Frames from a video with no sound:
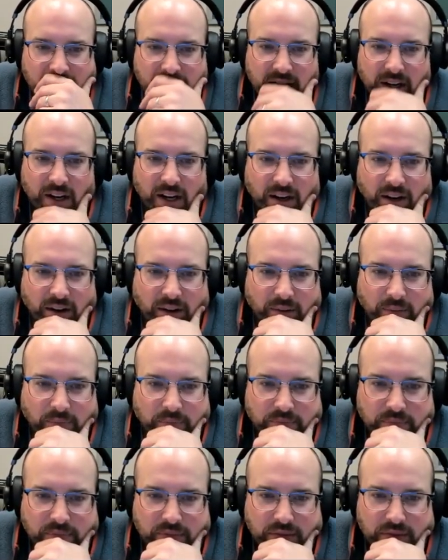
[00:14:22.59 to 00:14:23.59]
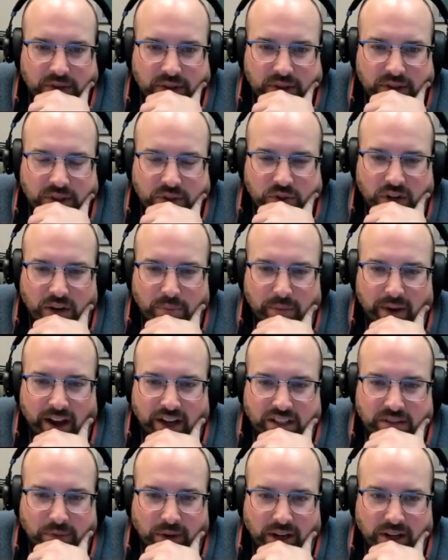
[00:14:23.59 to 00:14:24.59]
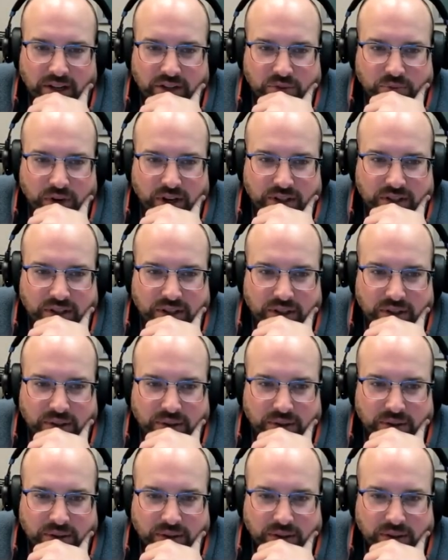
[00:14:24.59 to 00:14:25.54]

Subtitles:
Try to maximize residue.